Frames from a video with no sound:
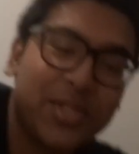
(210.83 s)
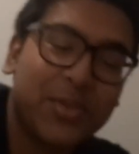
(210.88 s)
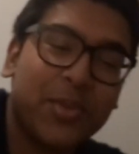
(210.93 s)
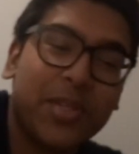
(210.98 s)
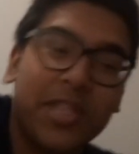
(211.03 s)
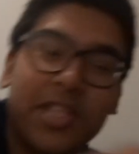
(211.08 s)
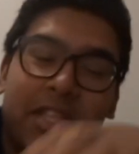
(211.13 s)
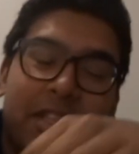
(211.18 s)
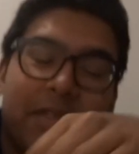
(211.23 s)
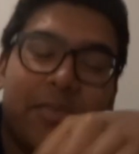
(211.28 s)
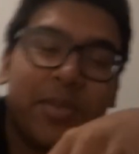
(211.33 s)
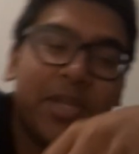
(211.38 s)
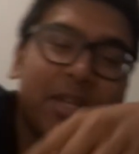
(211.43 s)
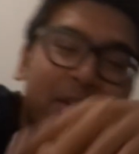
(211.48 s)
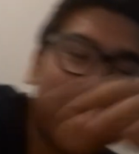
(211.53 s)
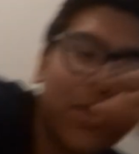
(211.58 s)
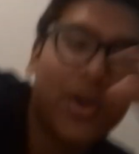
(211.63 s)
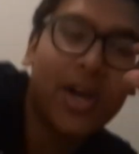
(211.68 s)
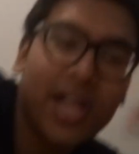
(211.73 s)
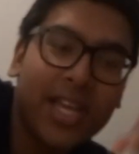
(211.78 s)
We'll either be
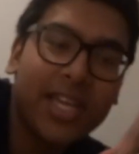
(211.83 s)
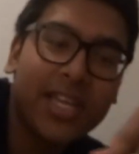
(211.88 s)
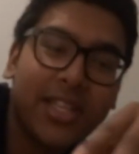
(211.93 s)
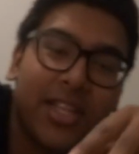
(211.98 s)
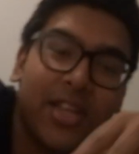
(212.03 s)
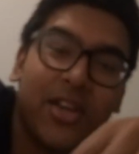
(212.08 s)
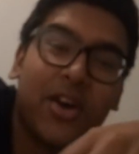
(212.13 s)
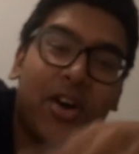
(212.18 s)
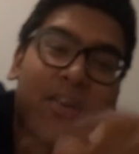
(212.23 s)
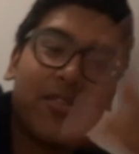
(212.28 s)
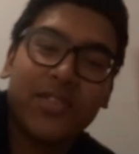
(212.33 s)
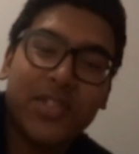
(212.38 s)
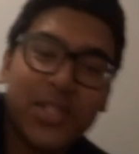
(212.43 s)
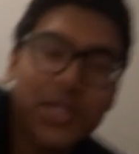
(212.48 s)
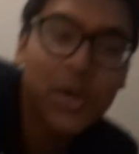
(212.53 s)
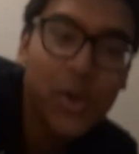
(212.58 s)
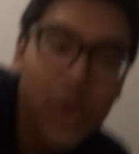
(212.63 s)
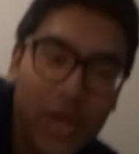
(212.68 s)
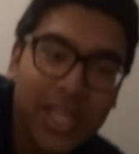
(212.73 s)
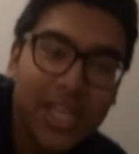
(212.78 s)
crying of
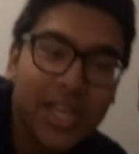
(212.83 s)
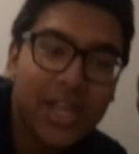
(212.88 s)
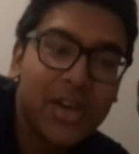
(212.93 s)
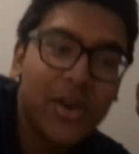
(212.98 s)
joy